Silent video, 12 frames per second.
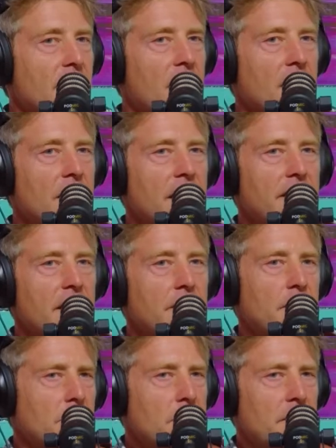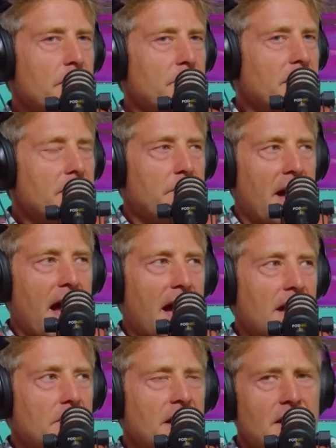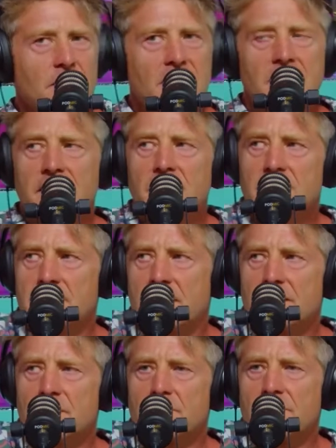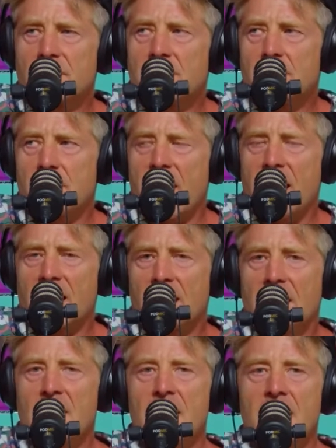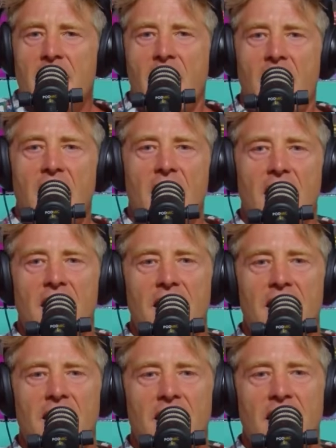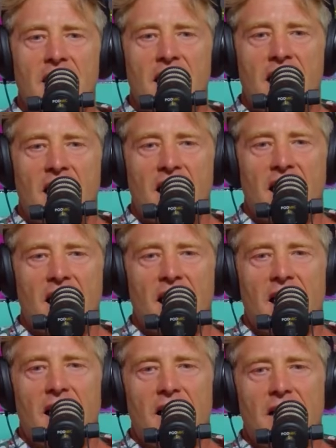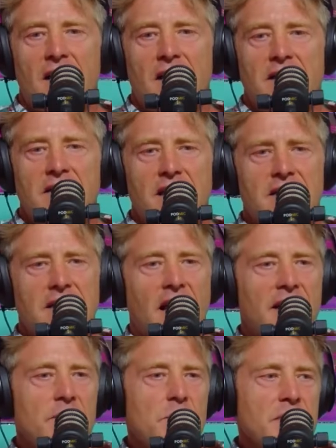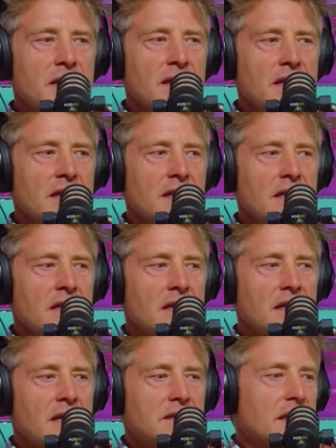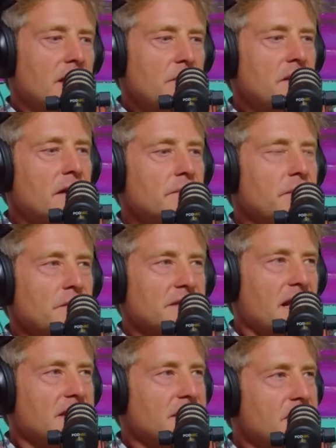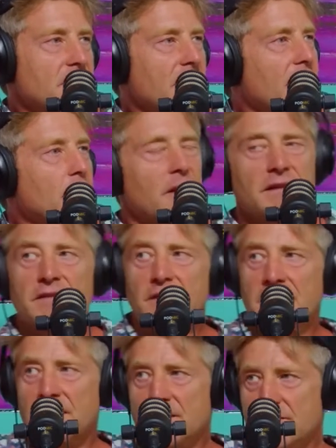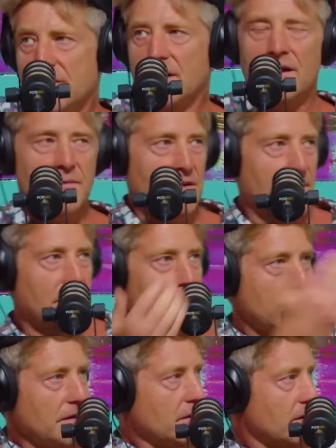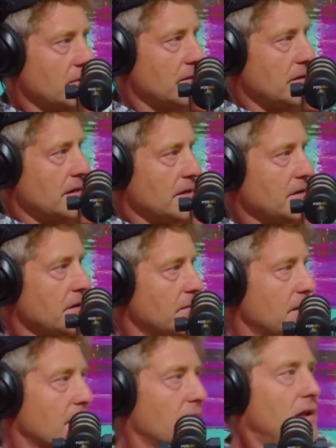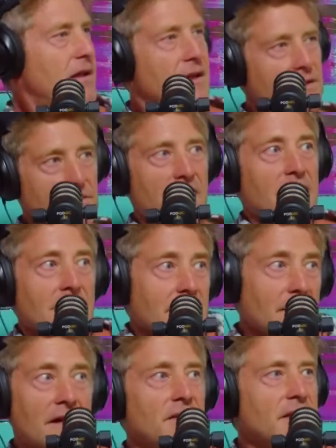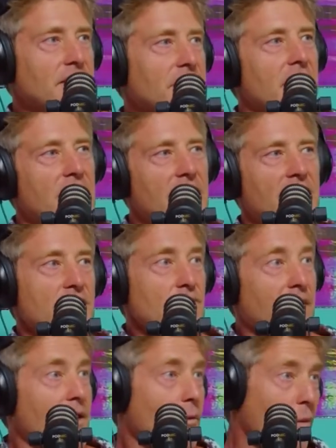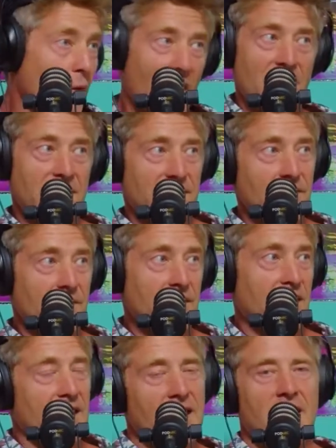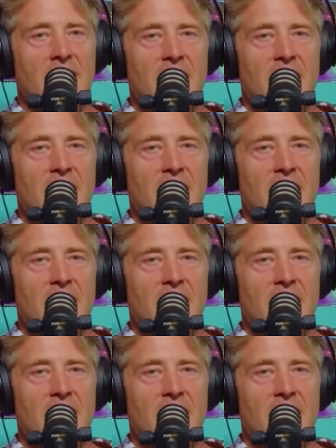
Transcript: for now. And then, but we might bring it back. We had a meeting the other day about bringing it back, and it's gotta be on both sides. Like, you gotta want to do it. Like, you come here and you come here and you come here, and you like love it, right? Yeah. And you like want to do it,